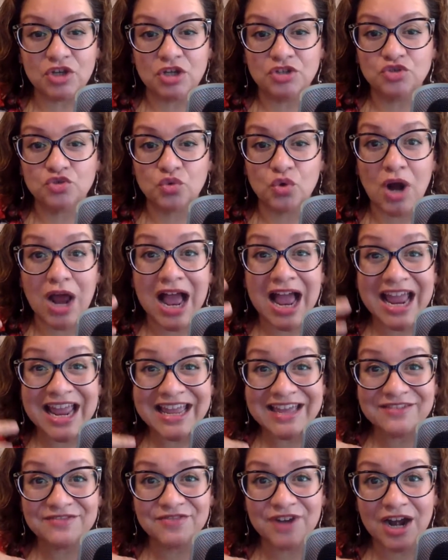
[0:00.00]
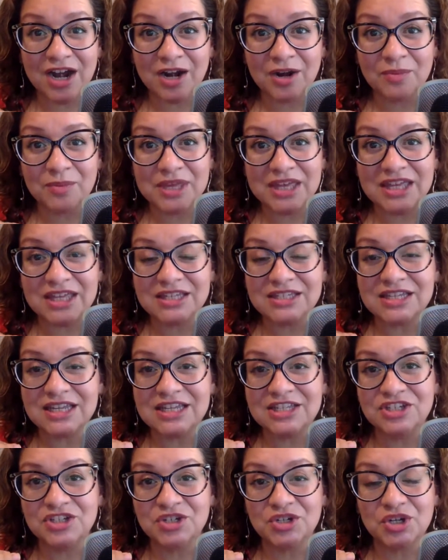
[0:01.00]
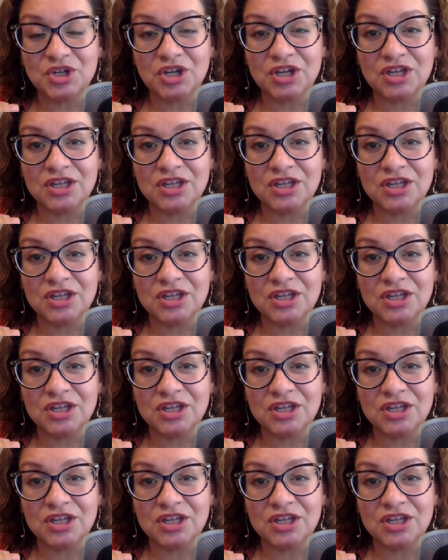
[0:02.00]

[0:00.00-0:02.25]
a dry environment in your